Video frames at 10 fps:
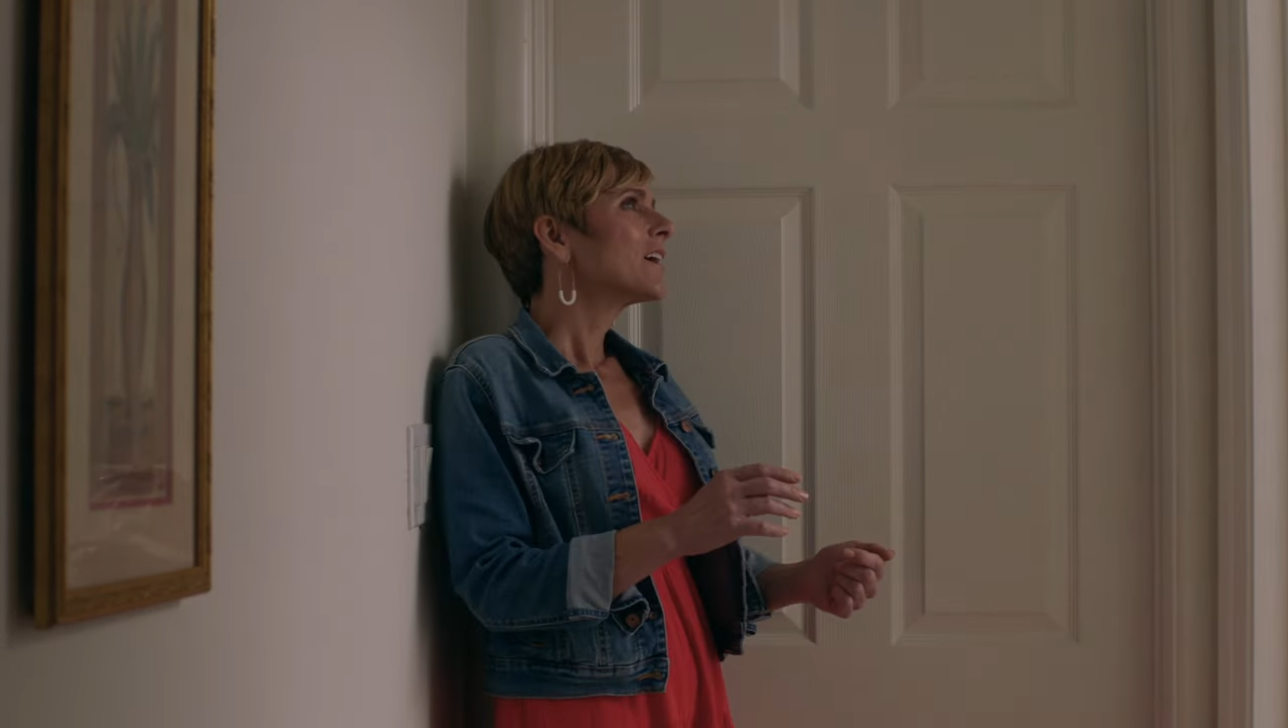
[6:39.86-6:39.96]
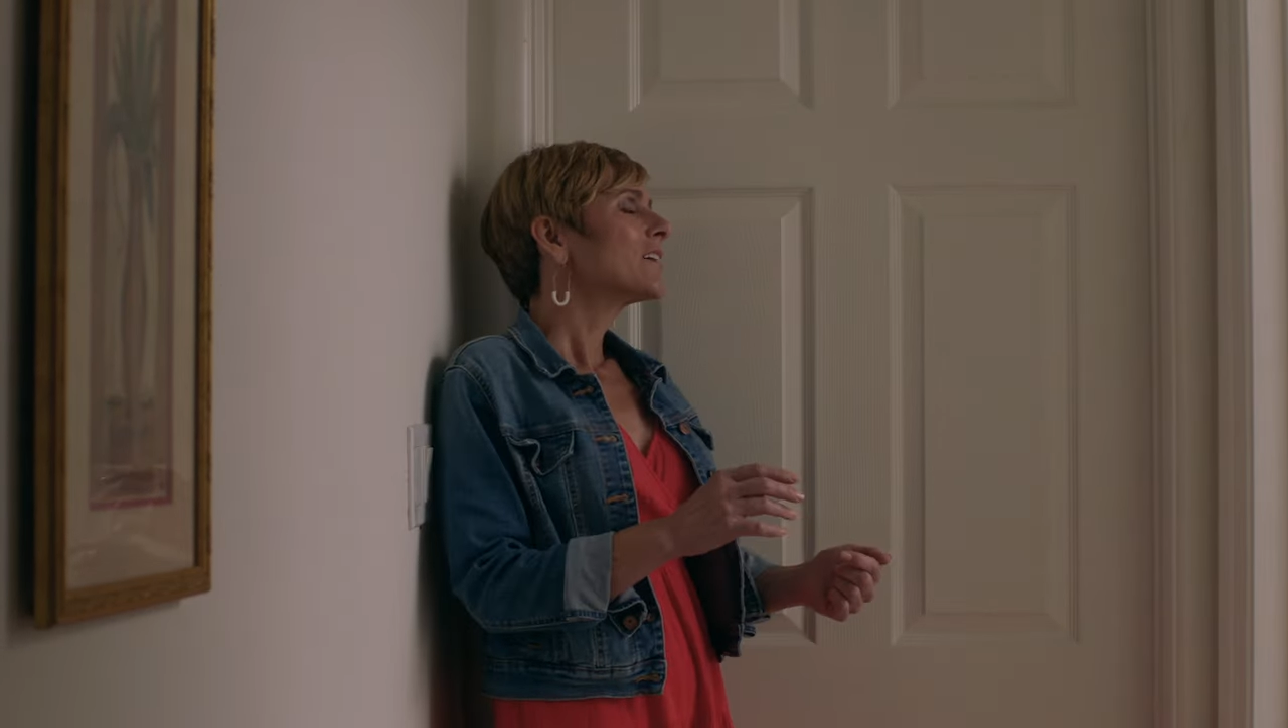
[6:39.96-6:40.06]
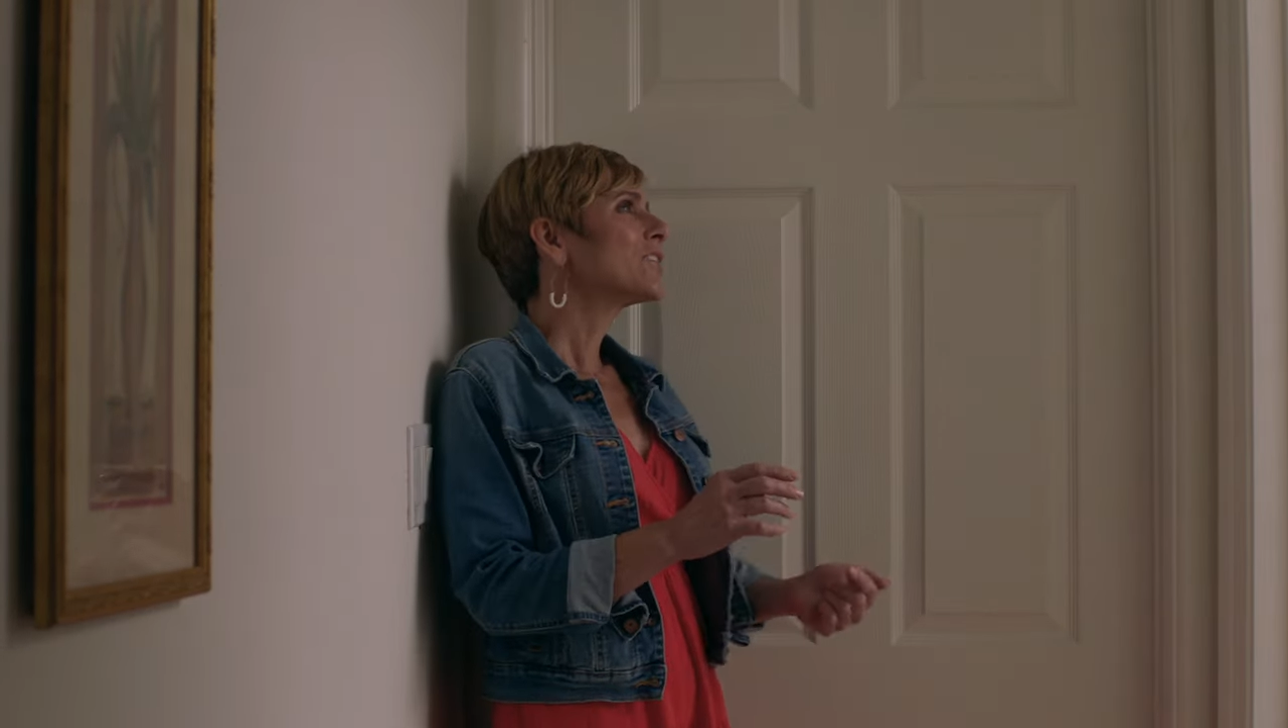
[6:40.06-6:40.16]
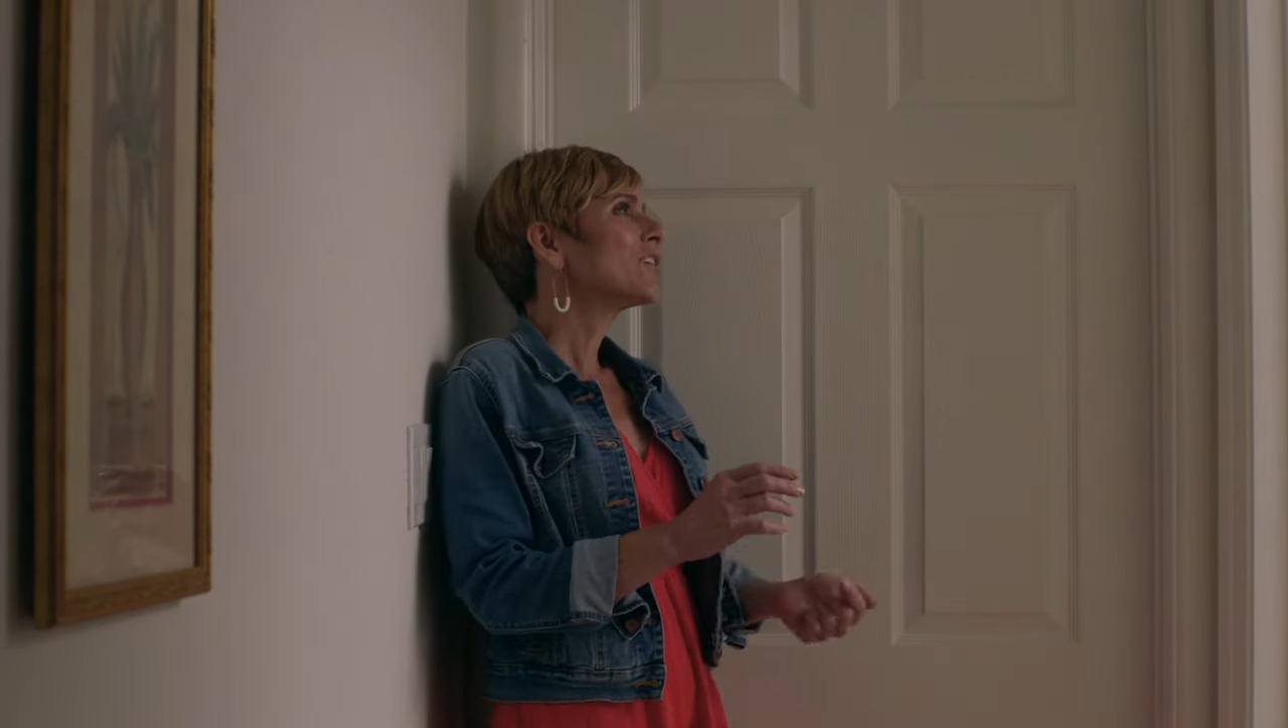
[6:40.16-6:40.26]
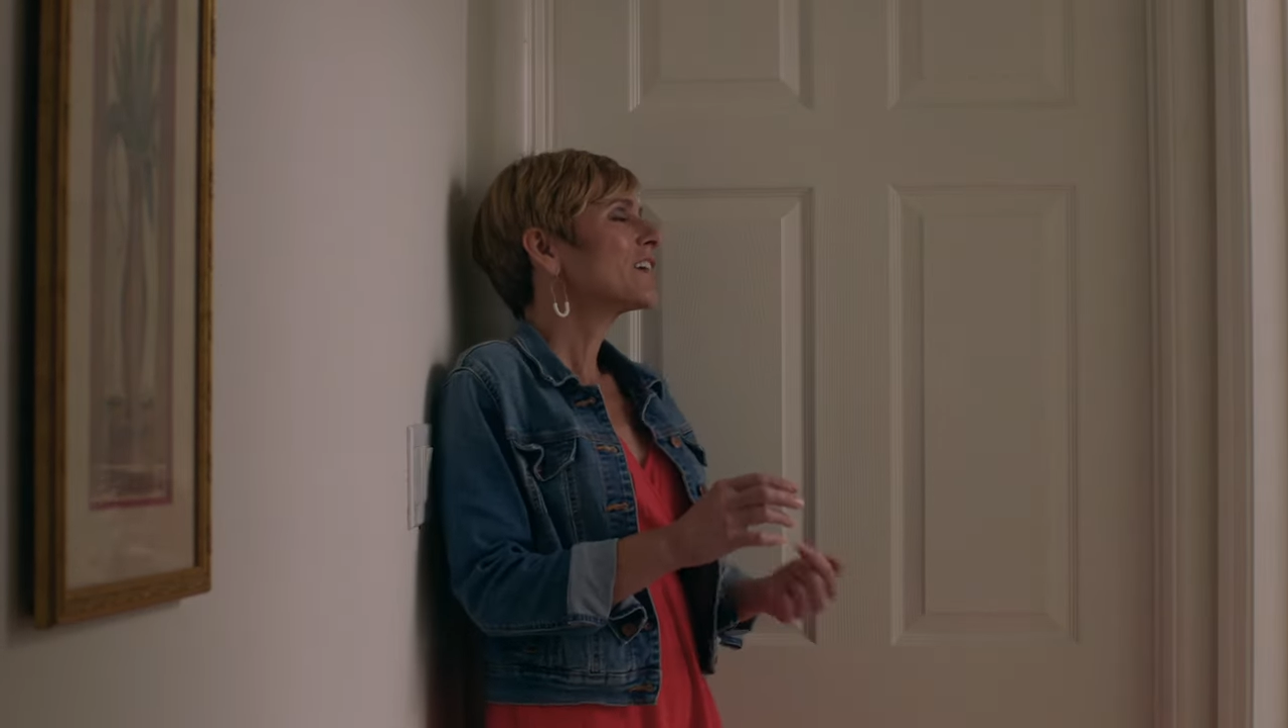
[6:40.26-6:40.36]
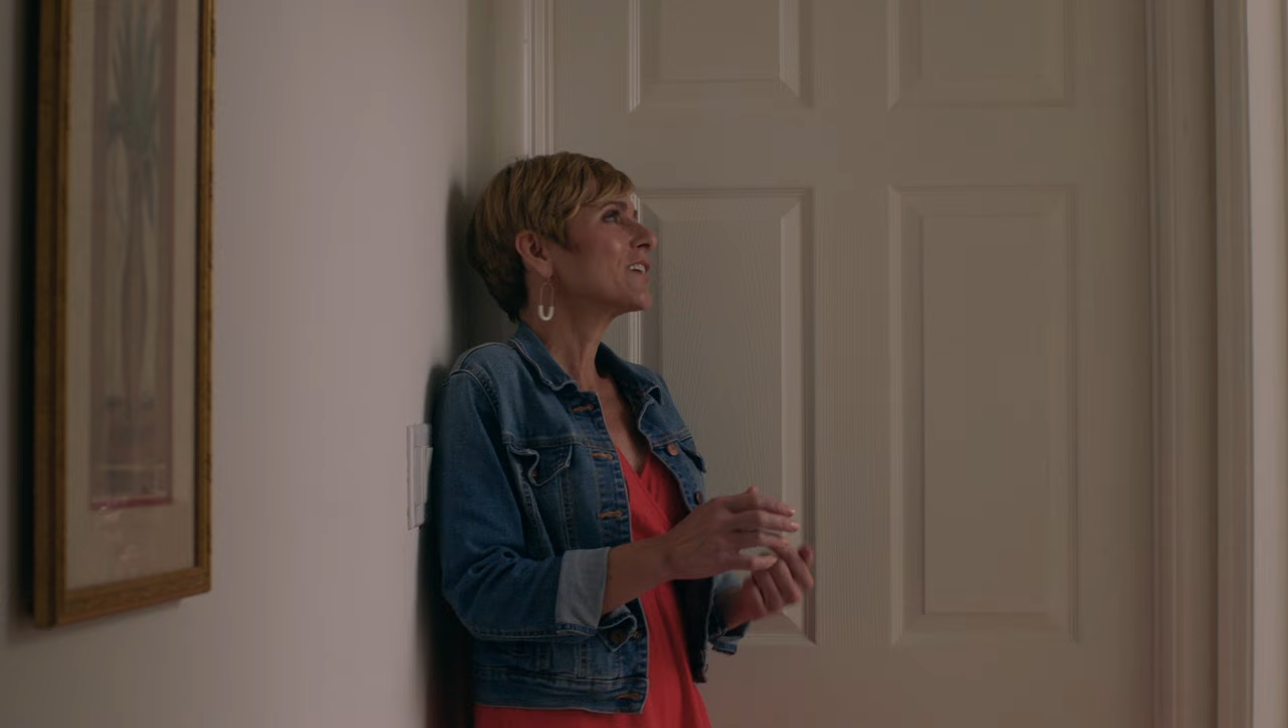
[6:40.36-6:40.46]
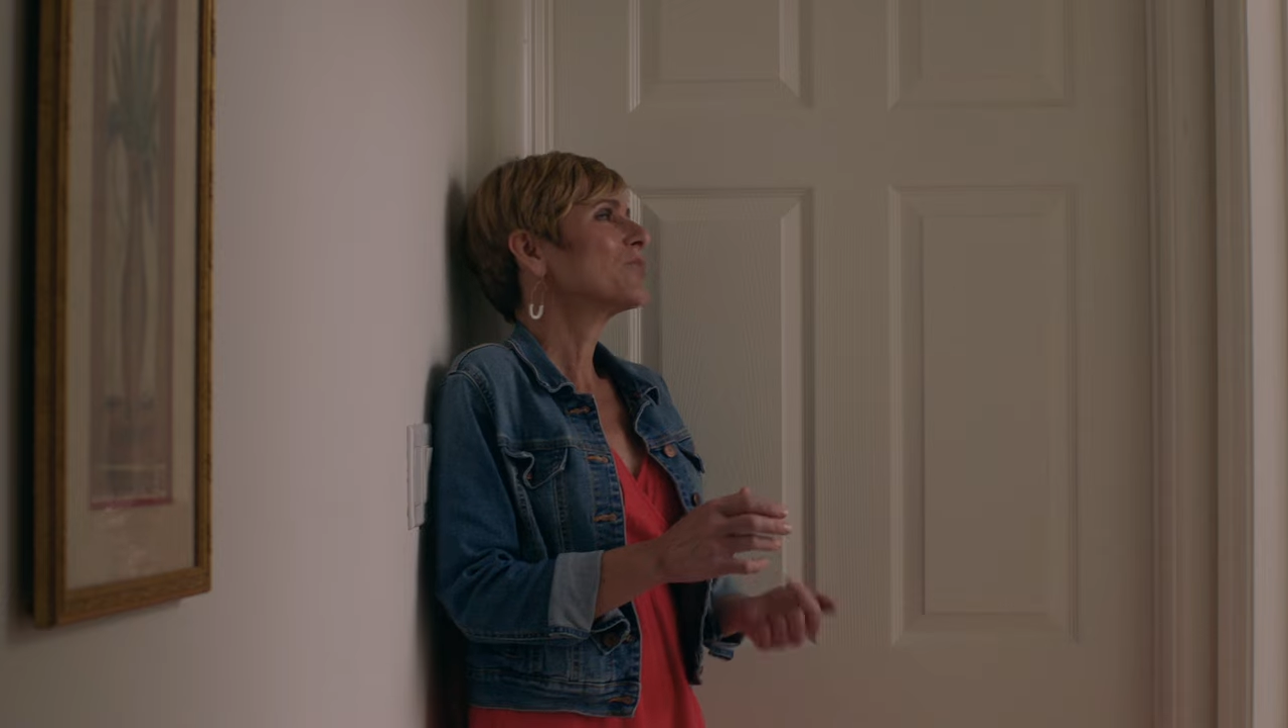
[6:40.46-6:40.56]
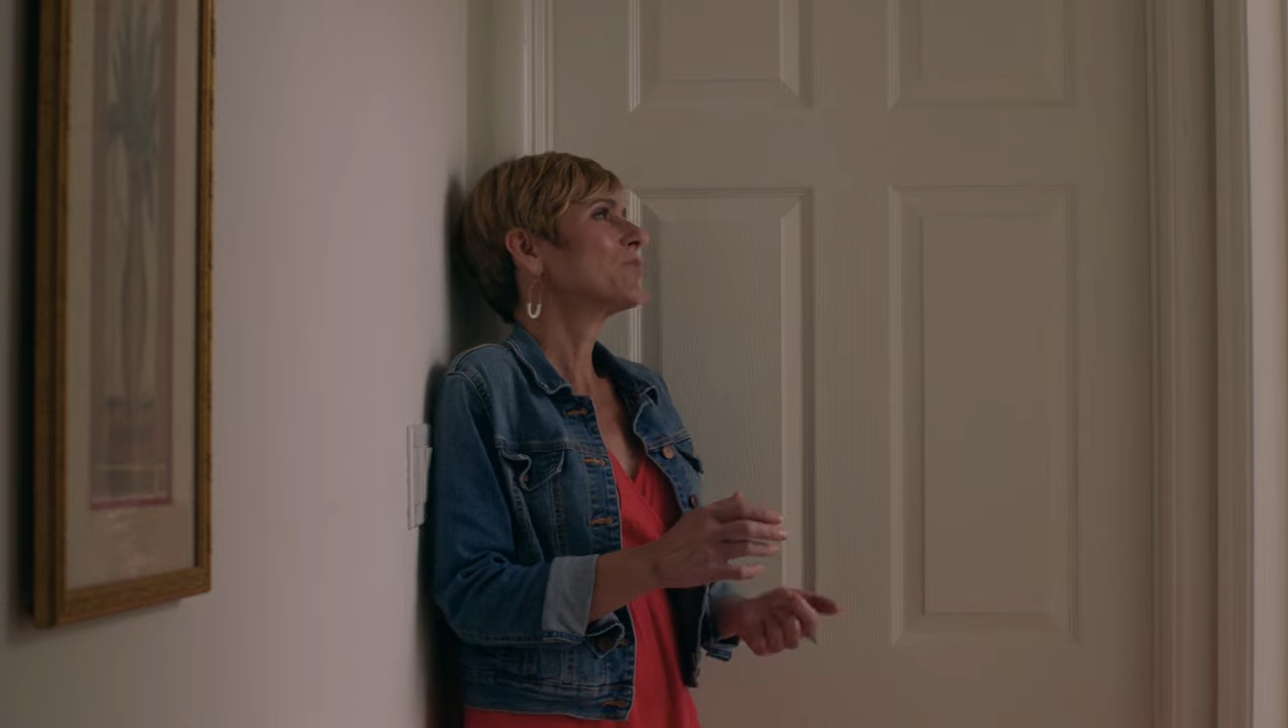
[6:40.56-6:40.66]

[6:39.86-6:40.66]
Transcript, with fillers: You're not going to